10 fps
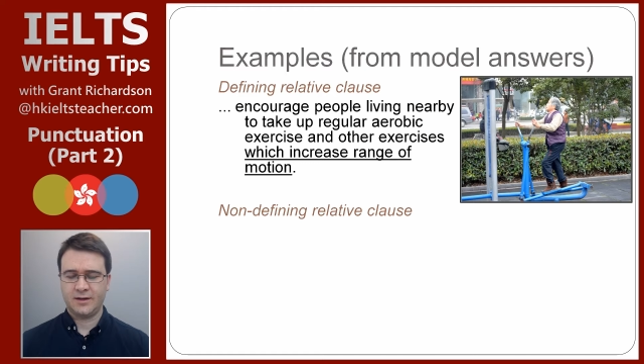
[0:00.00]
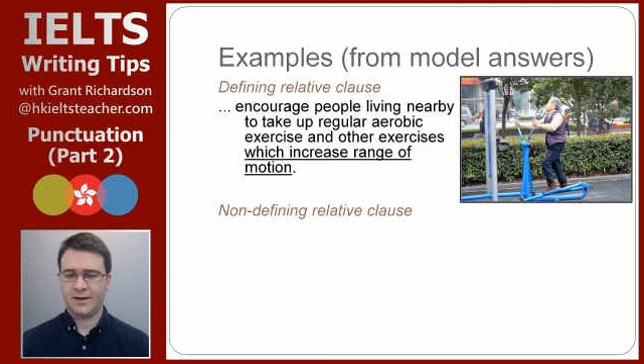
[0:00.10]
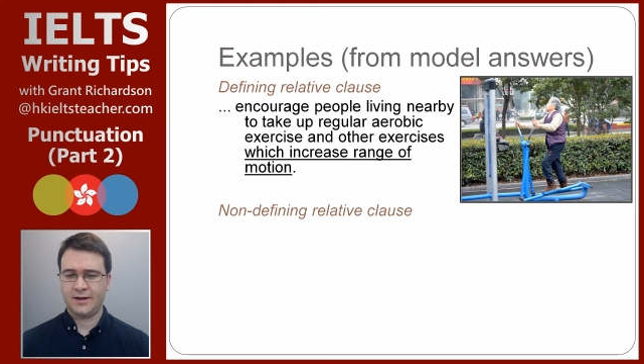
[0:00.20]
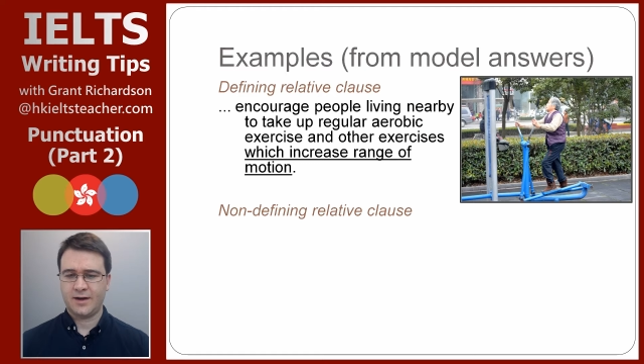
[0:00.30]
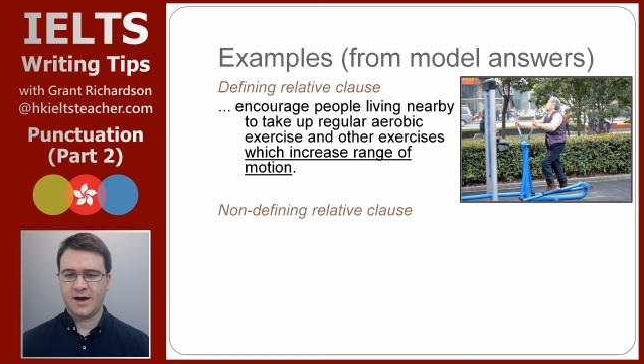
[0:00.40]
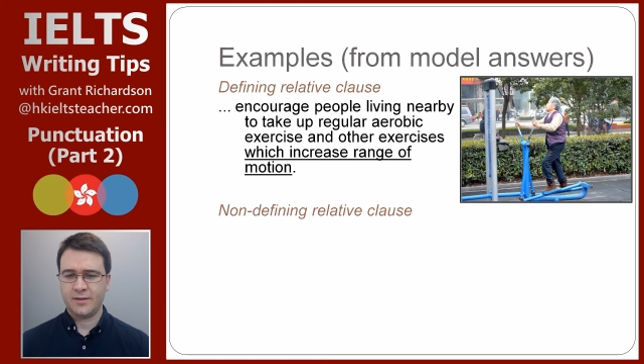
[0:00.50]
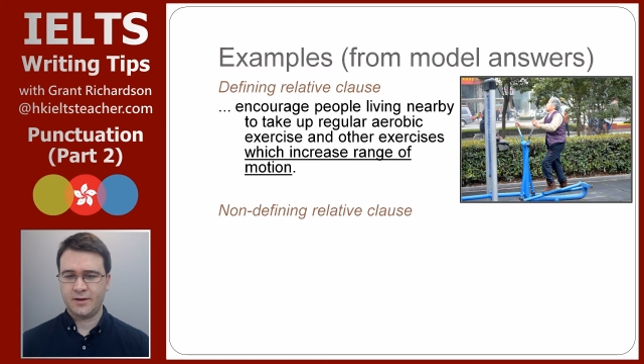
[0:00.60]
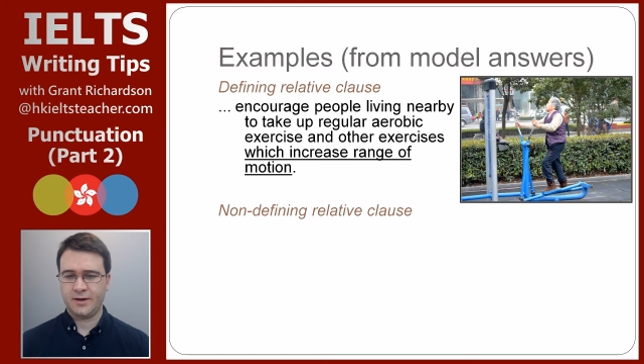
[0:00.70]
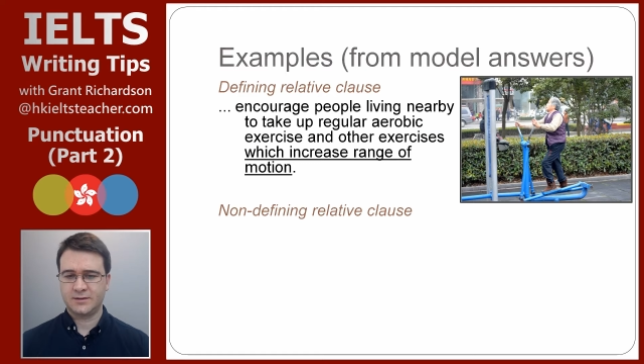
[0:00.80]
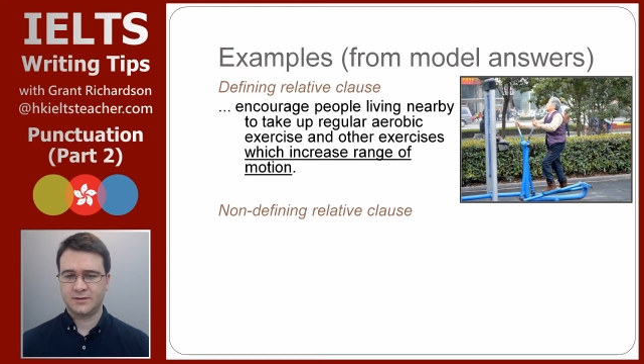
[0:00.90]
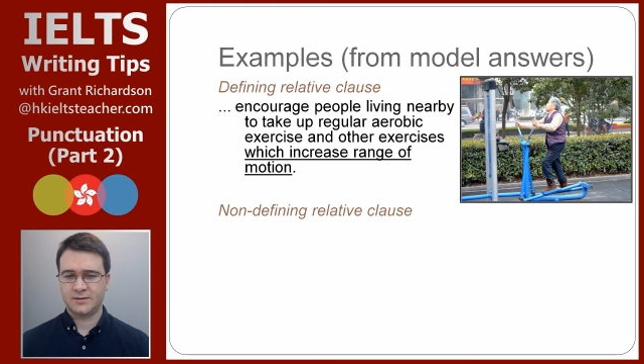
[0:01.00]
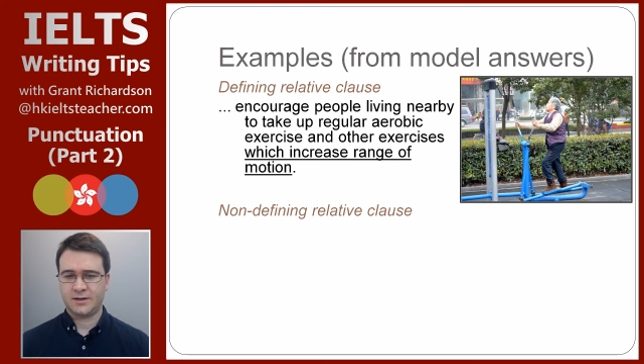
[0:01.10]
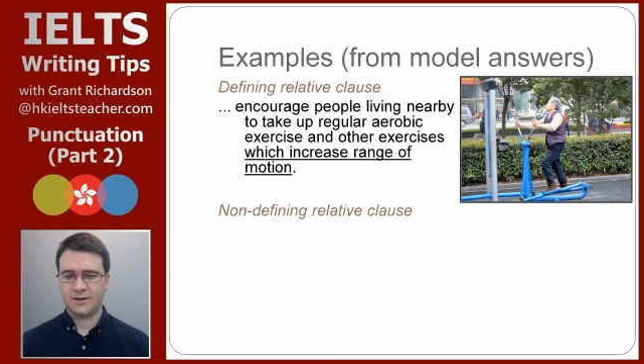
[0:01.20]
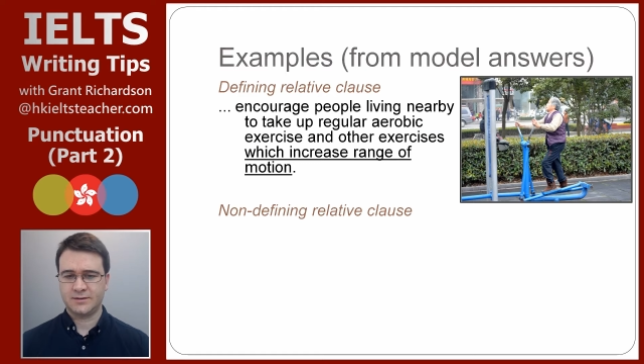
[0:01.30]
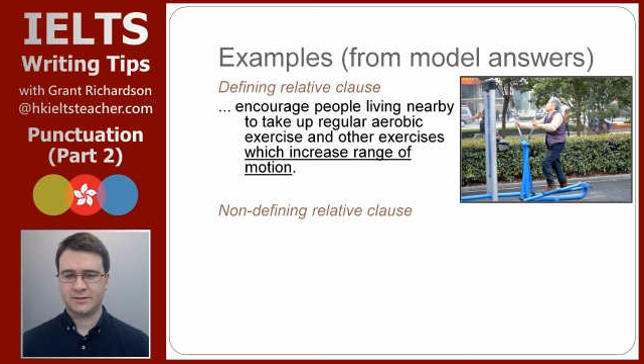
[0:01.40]
and other
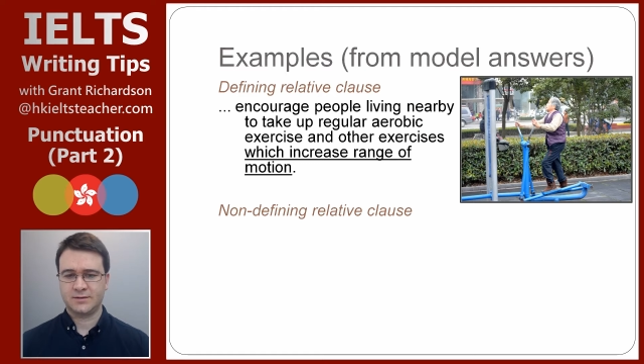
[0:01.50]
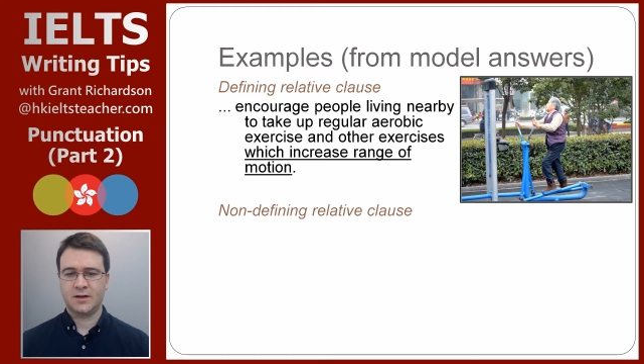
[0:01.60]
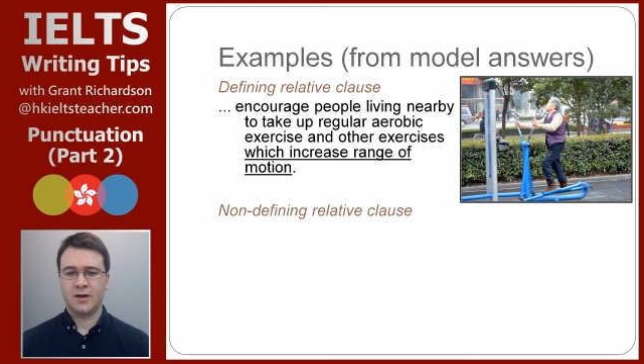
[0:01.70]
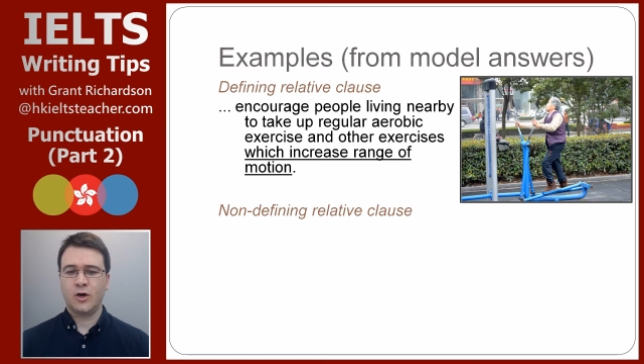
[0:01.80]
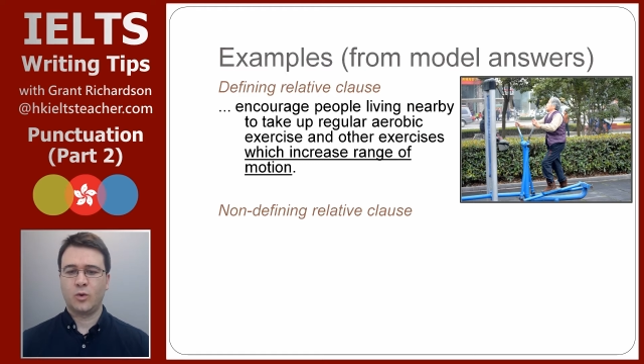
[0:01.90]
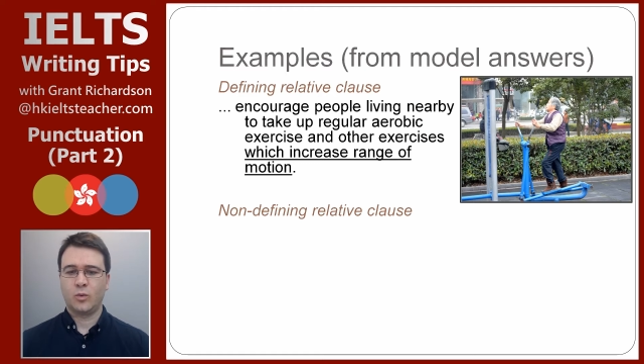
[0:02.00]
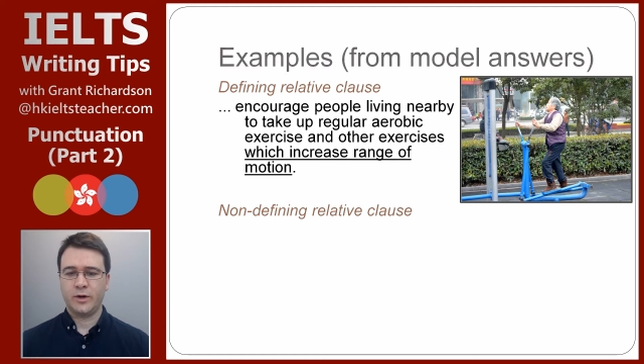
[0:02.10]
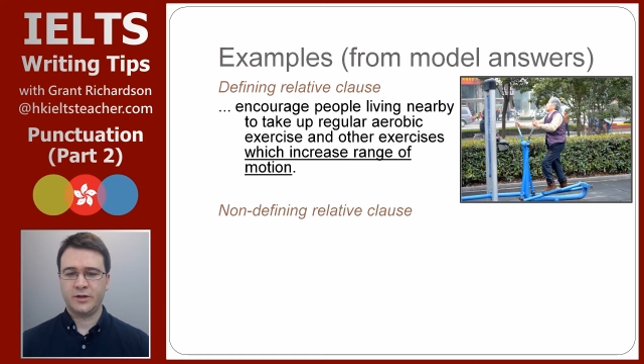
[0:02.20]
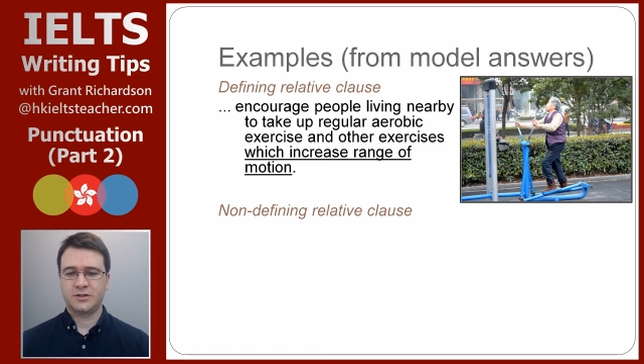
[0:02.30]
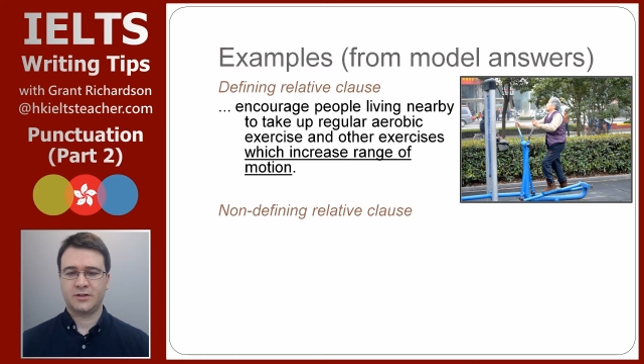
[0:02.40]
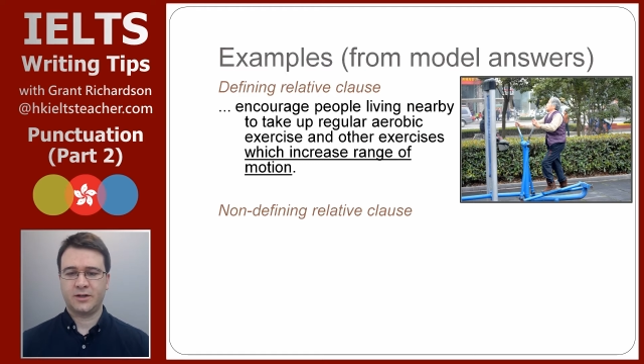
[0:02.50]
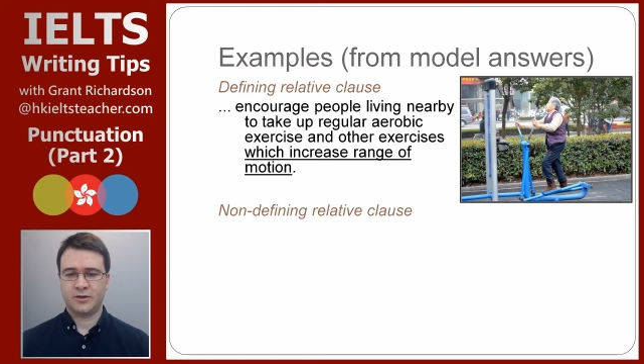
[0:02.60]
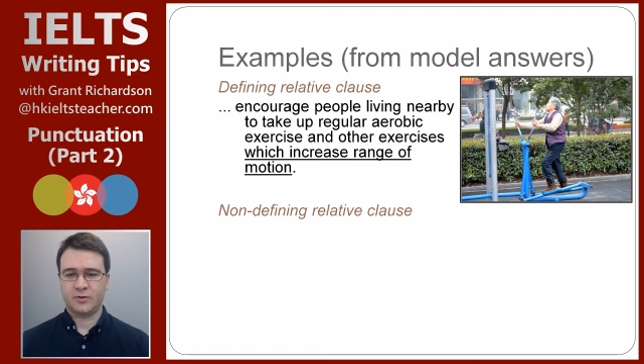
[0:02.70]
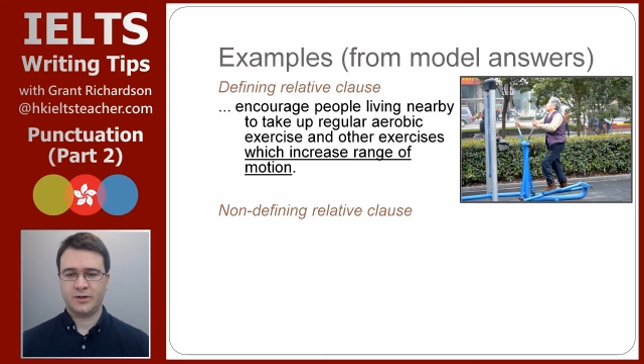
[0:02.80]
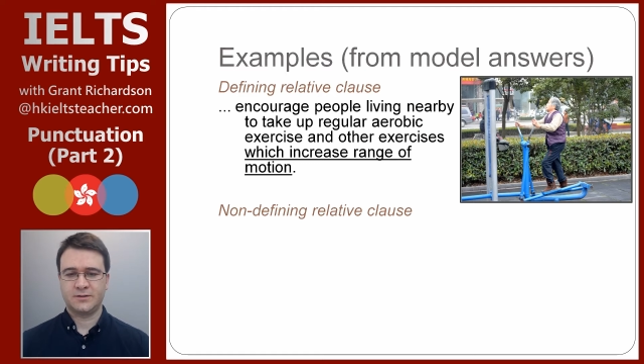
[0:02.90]
exercises which
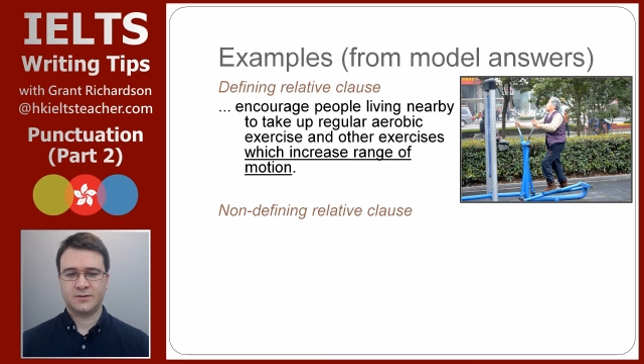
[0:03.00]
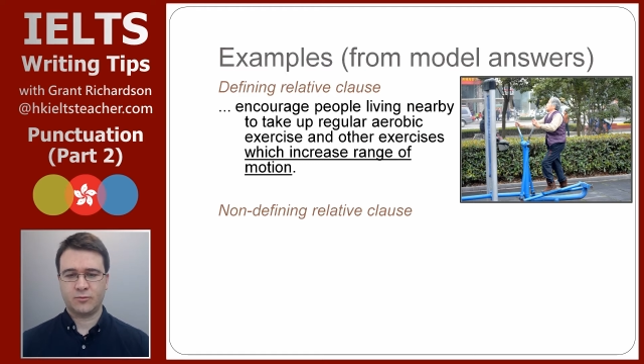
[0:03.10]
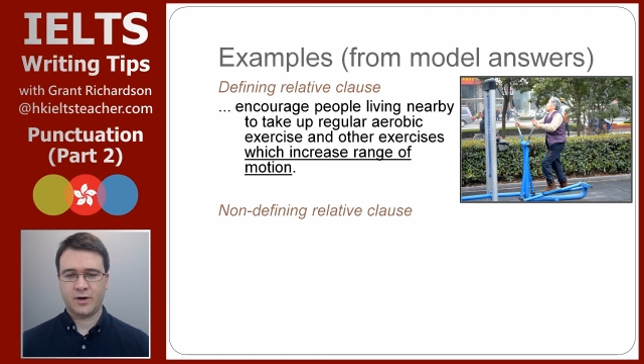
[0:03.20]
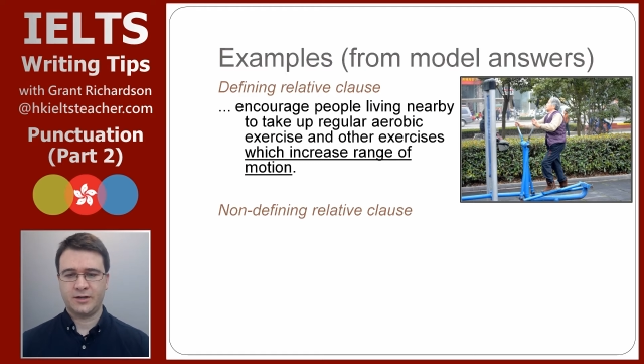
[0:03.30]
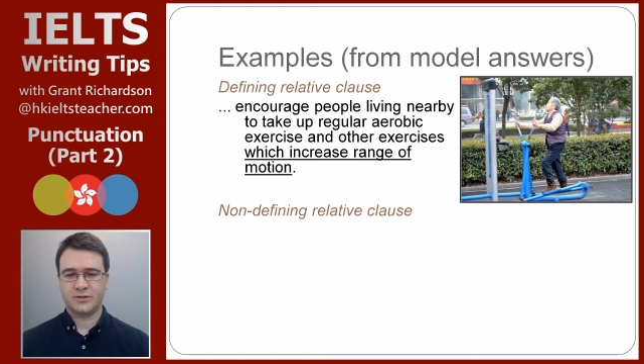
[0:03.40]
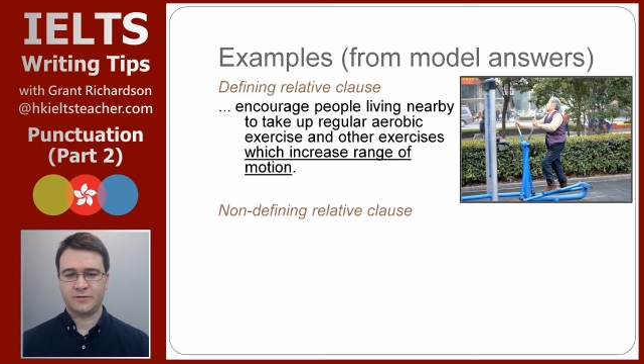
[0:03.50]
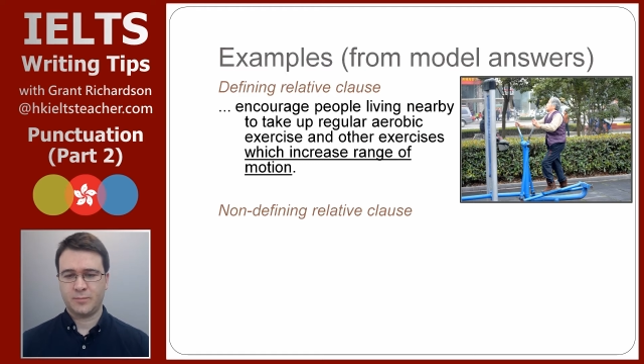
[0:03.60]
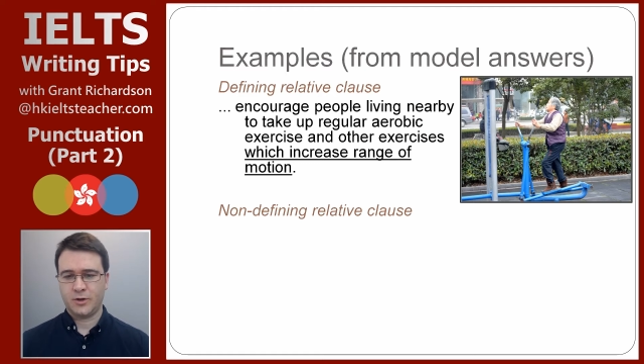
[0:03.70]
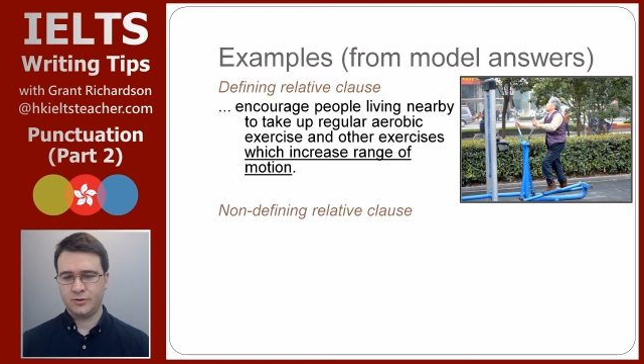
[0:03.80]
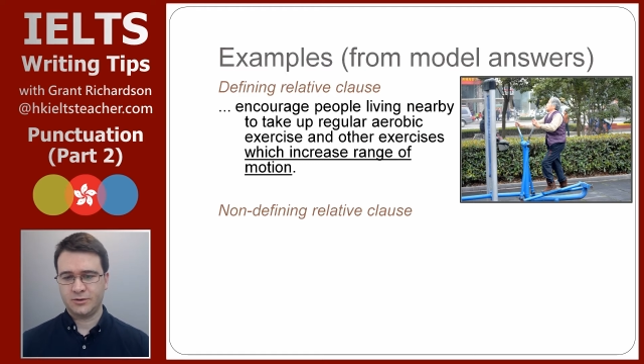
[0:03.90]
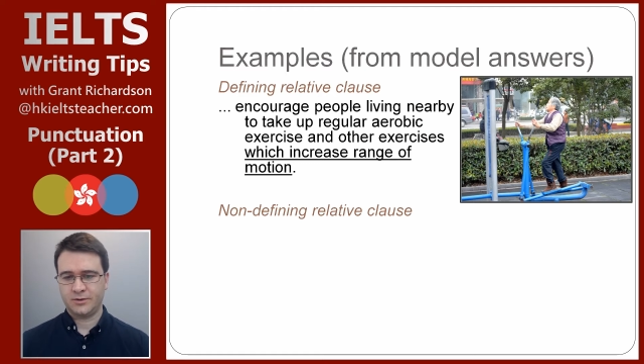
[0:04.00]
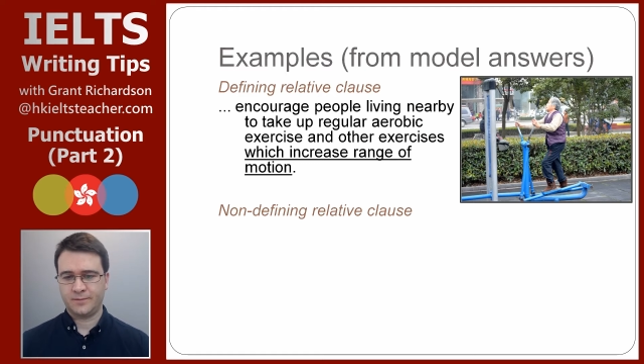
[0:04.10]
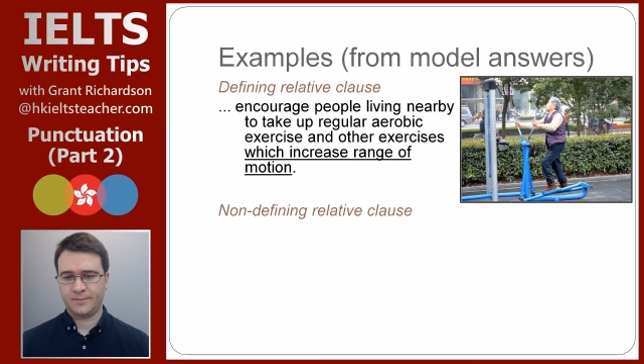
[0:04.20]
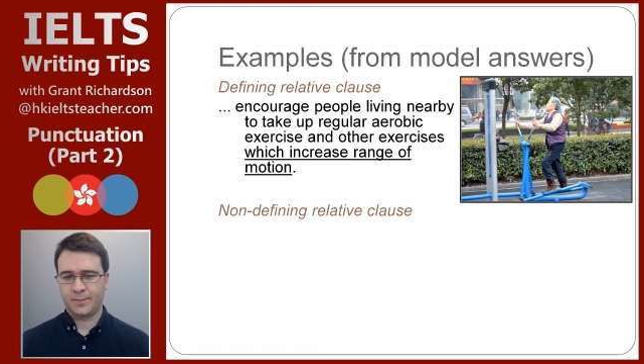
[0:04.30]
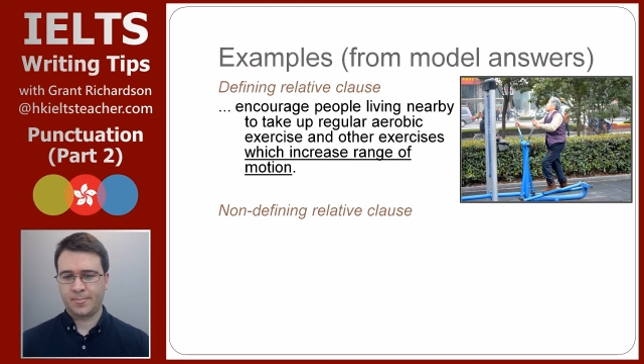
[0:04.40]
increase range of motion.